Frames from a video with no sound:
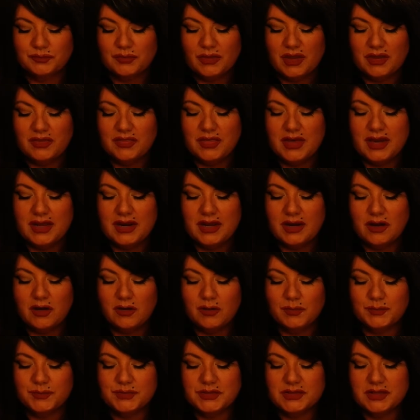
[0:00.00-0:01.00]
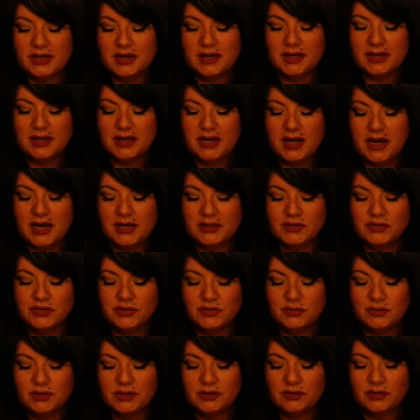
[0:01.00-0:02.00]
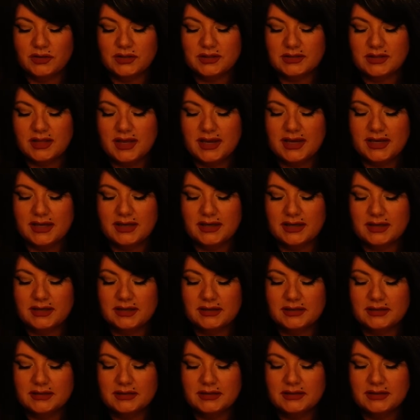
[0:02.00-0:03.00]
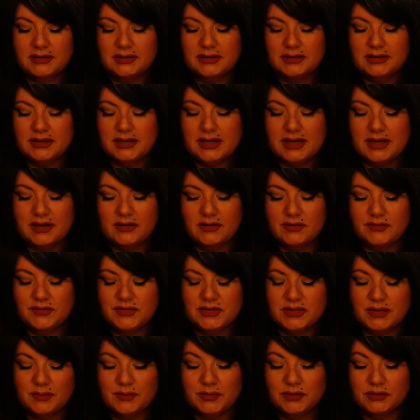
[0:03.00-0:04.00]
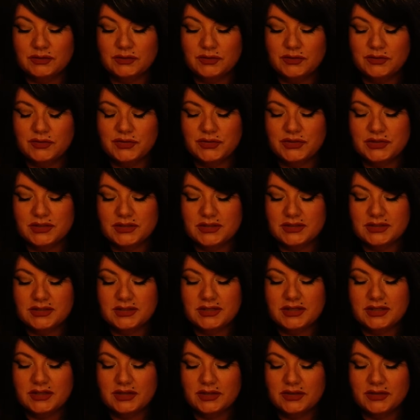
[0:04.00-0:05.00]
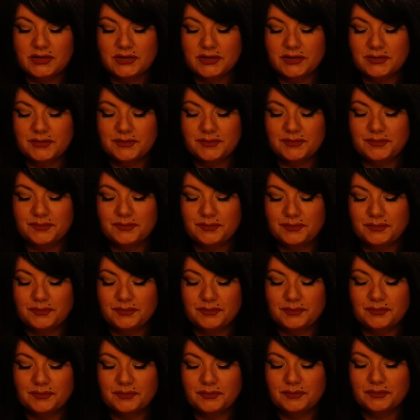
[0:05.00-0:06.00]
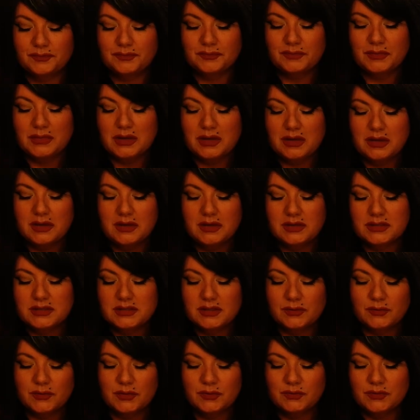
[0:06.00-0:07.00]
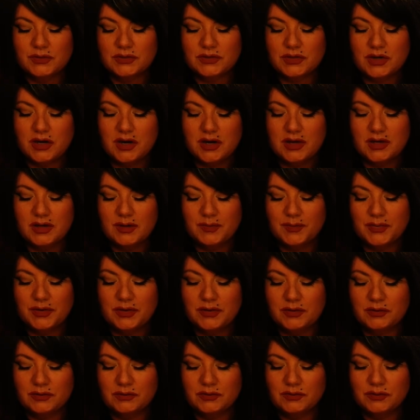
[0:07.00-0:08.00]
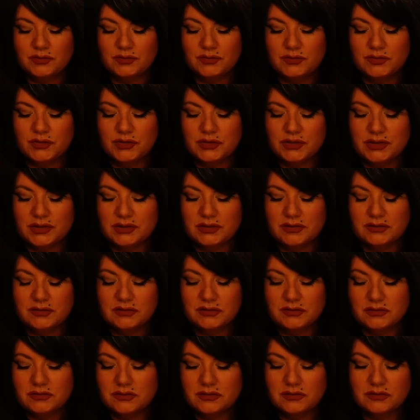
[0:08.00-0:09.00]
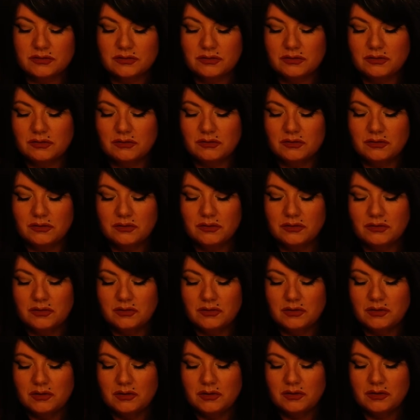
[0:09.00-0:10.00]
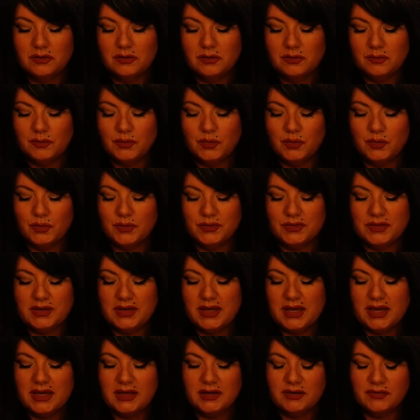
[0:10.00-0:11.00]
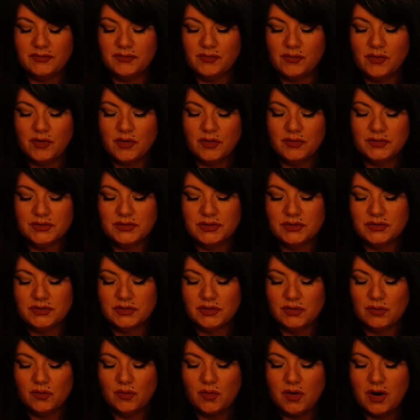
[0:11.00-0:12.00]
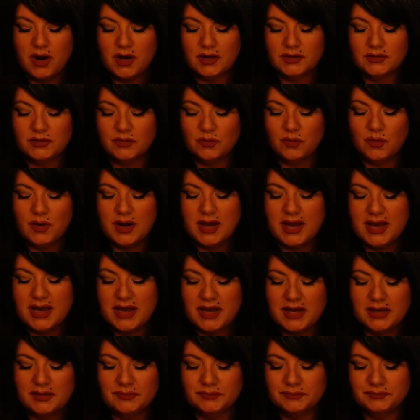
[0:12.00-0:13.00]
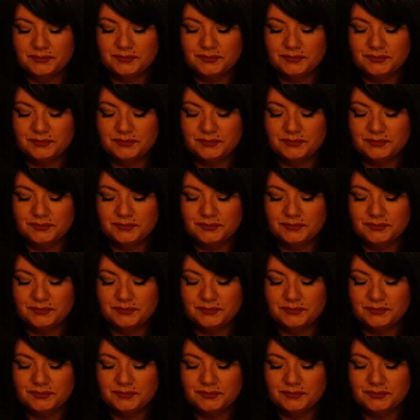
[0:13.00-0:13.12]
that helped guide you, it looks like, out of some illusions here. Someone was caught up in illusions, but with the 8 of Roses, you walked away,